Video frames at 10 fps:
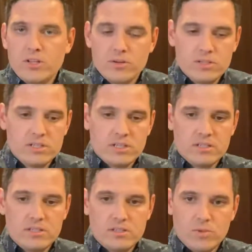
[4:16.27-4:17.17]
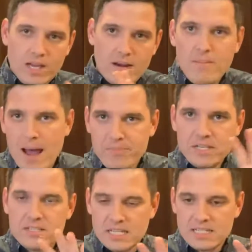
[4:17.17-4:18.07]
do is is we kind of map
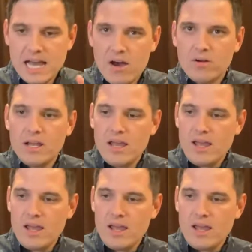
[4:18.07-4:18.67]
these things out